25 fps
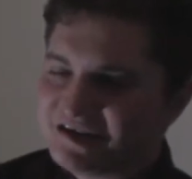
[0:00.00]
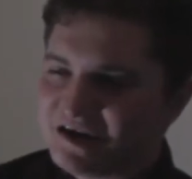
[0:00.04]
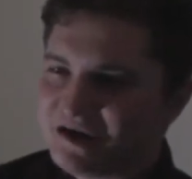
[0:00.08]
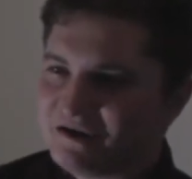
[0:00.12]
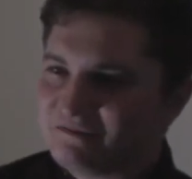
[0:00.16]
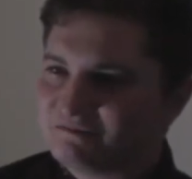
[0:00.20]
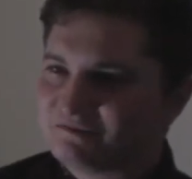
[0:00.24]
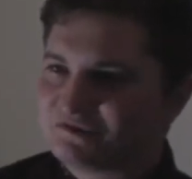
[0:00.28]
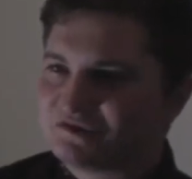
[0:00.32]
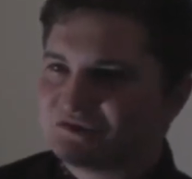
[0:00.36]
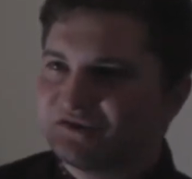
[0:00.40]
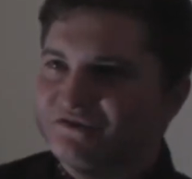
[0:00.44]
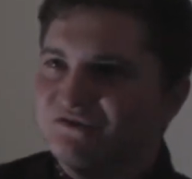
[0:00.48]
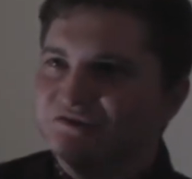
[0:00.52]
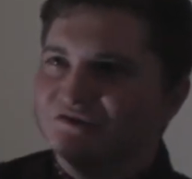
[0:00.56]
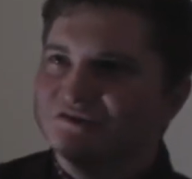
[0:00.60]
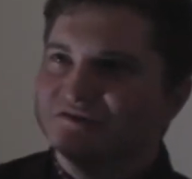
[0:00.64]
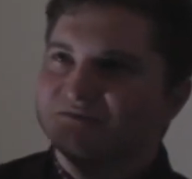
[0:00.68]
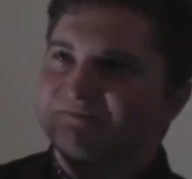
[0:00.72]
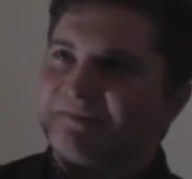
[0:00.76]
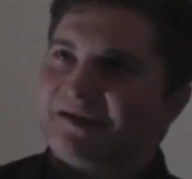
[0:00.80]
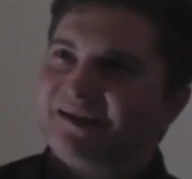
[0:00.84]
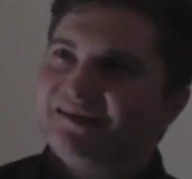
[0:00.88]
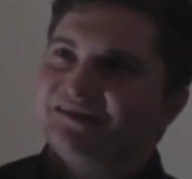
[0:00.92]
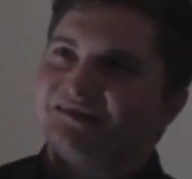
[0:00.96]
obscure
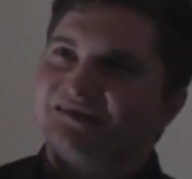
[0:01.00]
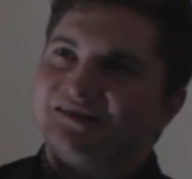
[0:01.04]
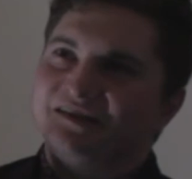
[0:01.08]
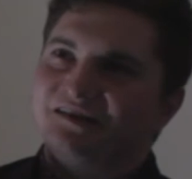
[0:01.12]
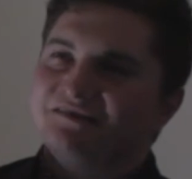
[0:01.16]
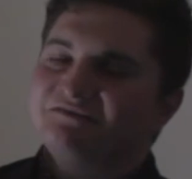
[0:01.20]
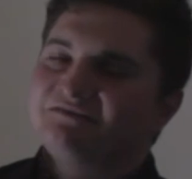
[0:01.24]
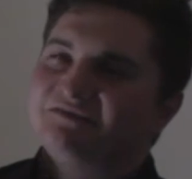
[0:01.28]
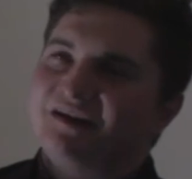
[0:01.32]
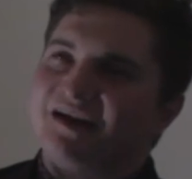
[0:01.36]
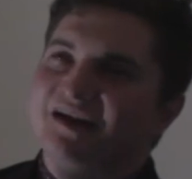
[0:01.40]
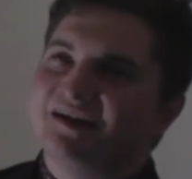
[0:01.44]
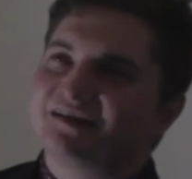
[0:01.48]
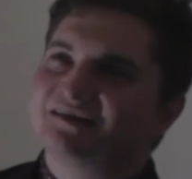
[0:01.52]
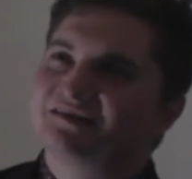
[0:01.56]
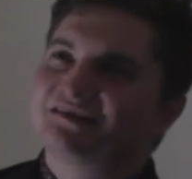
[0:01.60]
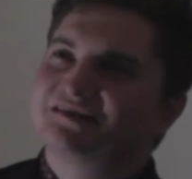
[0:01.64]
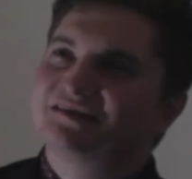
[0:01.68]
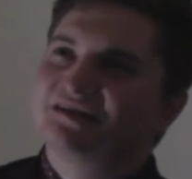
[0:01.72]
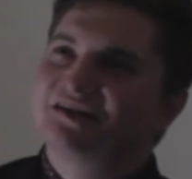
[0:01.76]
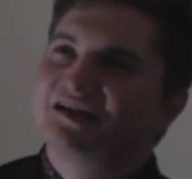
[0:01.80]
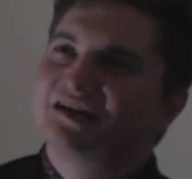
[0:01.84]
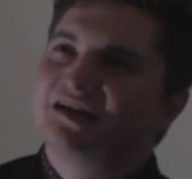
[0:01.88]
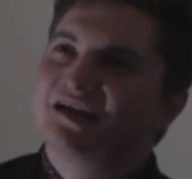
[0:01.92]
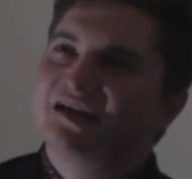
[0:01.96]
spacey effect.
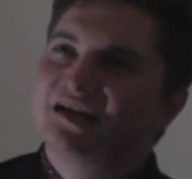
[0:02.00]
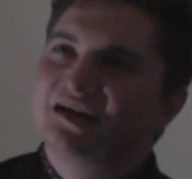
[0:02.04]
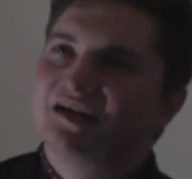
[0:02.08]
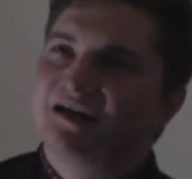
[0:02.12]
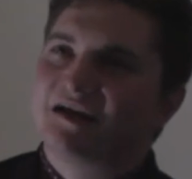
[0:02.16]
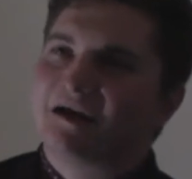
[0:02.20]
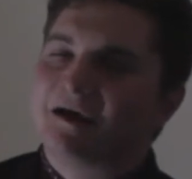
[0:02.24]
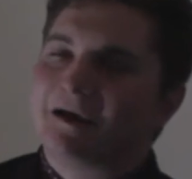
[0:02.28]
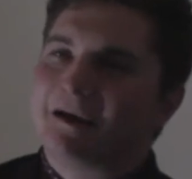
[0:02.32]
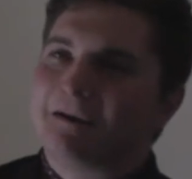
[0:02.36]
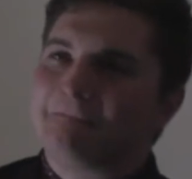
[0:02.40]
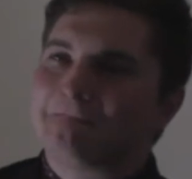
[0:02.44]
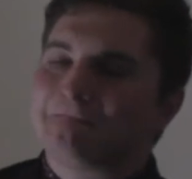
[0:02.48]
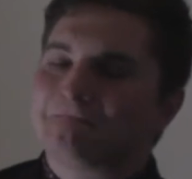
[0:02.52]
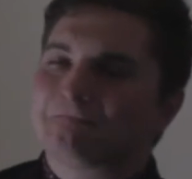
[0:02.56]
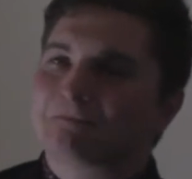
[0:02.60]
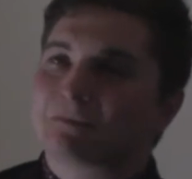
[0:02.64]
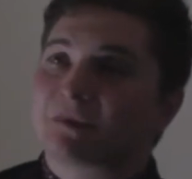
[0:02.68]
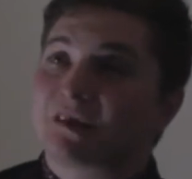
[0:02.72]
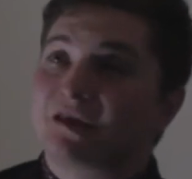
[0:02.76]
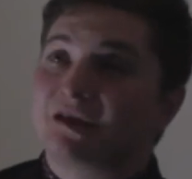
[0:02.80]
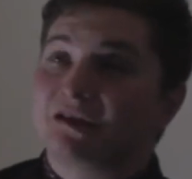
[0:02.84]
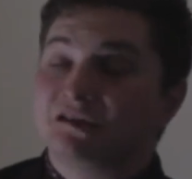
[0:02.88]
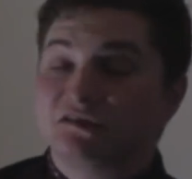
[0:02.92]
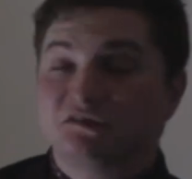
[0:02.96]

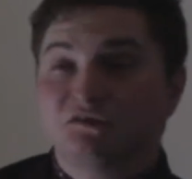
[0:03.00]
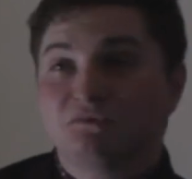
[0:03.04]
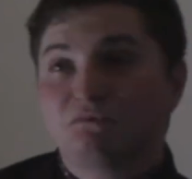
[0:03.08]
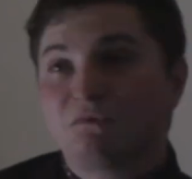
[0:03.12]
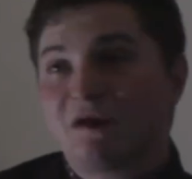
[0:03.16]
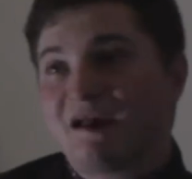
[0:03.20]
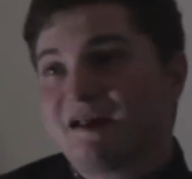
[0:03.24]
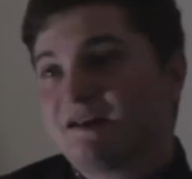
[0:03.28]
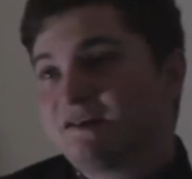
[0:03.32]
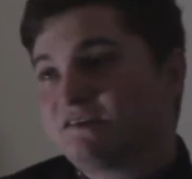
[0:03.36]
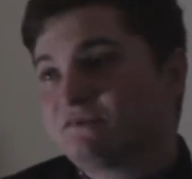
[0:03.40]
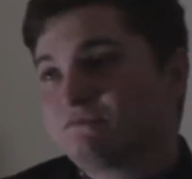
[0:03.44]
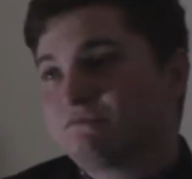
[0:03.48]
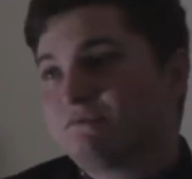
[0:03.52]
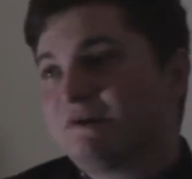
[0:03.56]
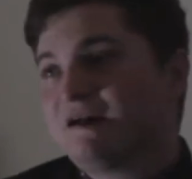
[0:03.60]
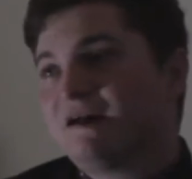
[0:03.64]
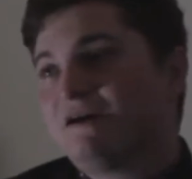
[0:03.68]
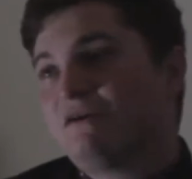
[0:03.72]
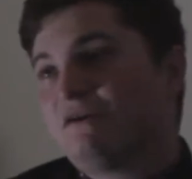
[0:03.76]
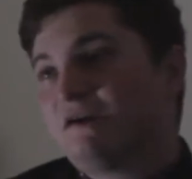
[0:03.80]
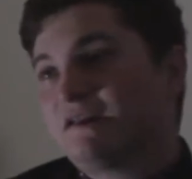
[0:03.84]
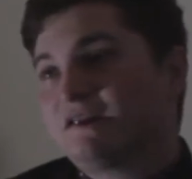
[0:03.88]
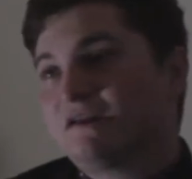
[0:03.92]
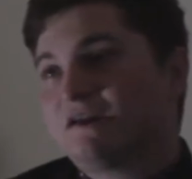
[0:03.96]
Into red as
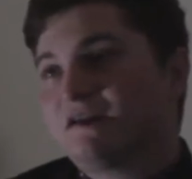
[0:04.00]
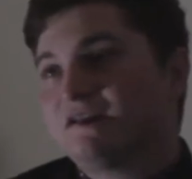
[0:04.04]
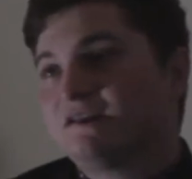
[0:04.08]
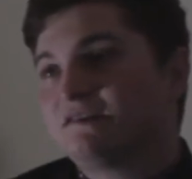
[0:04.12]
well, I